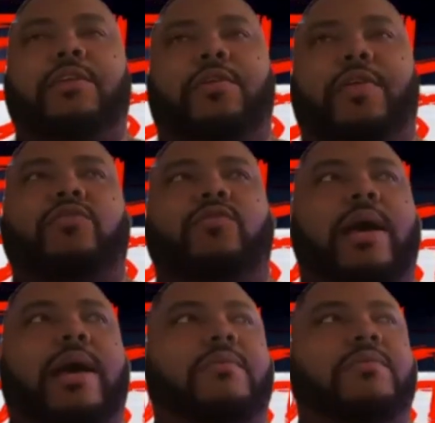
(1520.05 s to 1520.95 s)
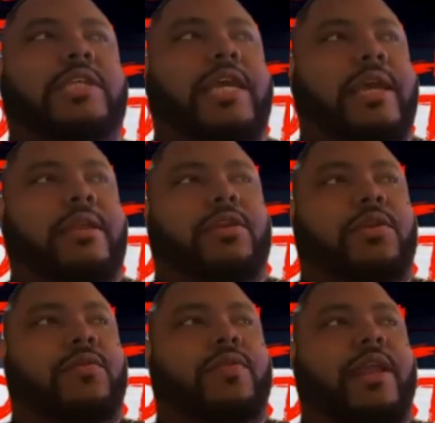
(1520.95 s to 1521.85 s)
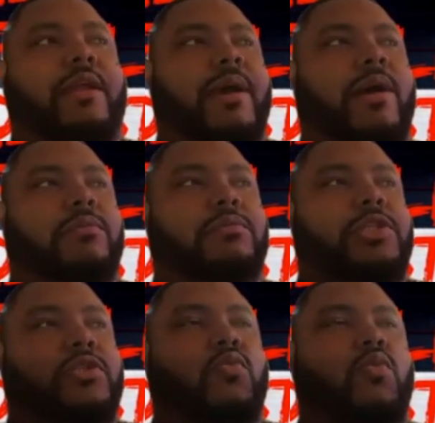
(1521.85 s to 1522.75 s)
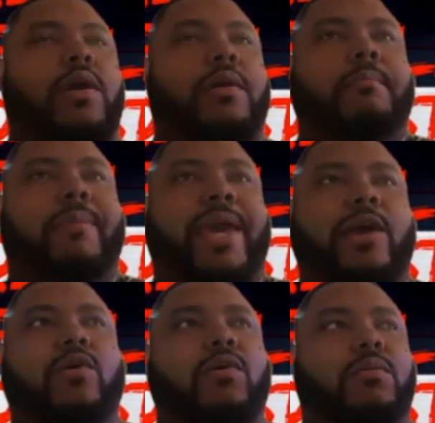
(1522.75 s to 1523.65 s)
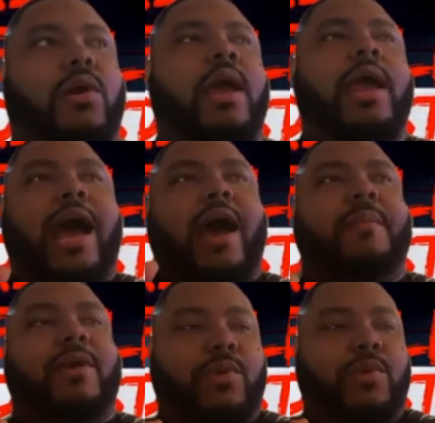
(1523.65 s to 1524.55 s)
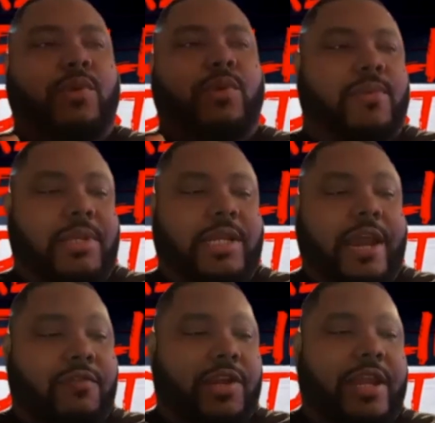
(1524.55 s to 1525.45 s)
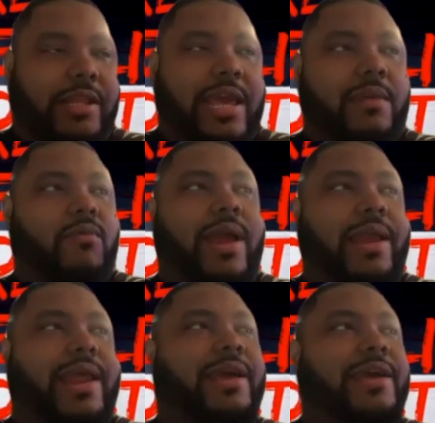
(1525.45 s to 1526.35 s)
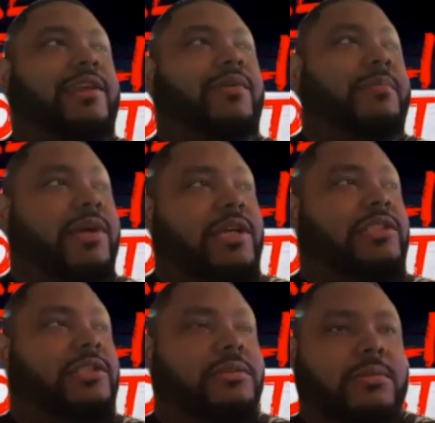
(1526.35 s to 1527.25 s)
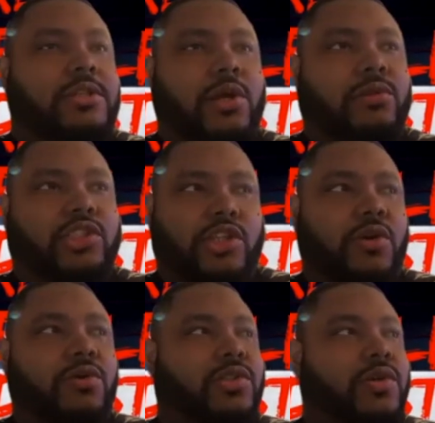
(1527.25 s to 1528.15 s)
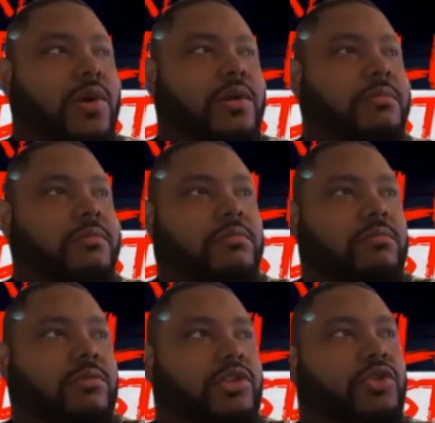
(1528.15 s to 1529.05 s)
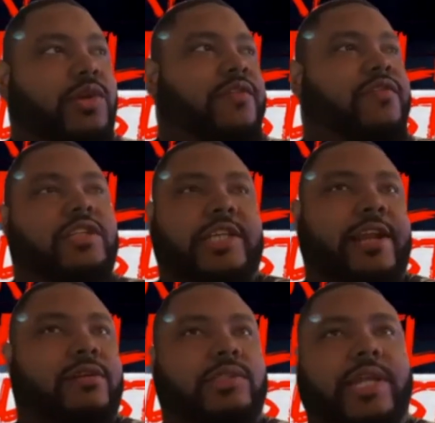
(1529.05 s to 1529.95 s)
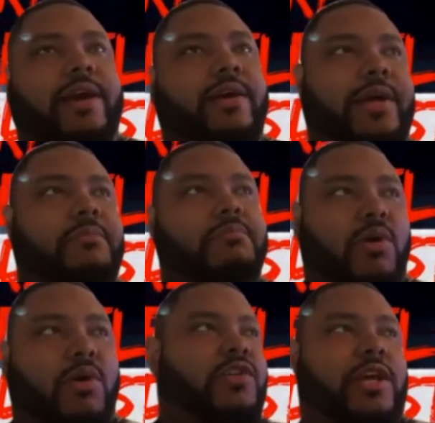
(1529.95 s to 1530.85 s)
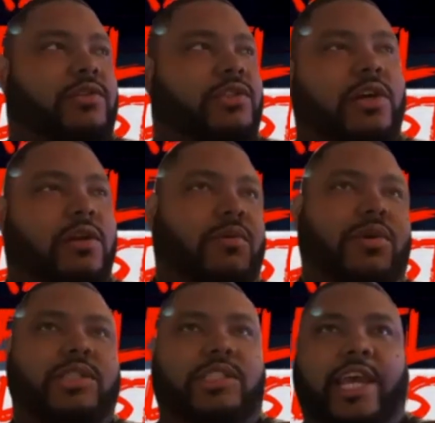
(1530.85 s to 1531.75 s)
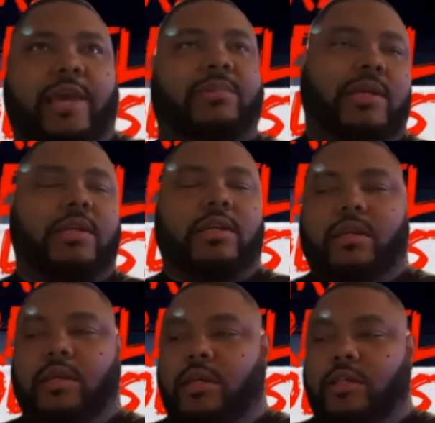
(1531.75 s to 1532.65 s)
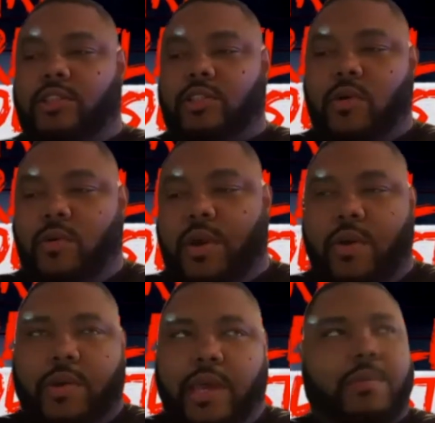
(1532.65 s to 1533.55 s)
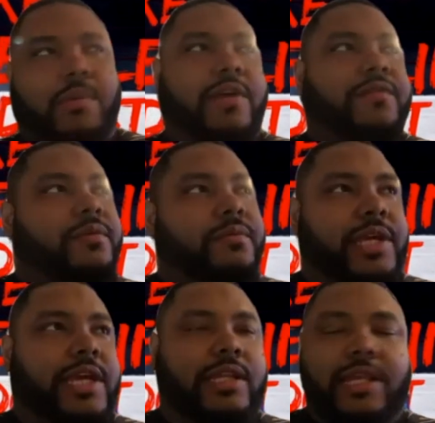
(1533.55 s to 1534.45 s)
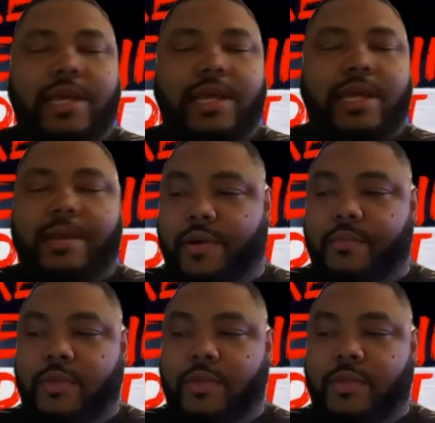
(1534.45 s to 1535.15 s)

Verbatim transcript: you know that's why I was saying you know that about just one male. Where I mean, we probably never get that right now anyway because you know shows on two different channels now, and both channels are going to want a champion. So okay, whatever, we get that part.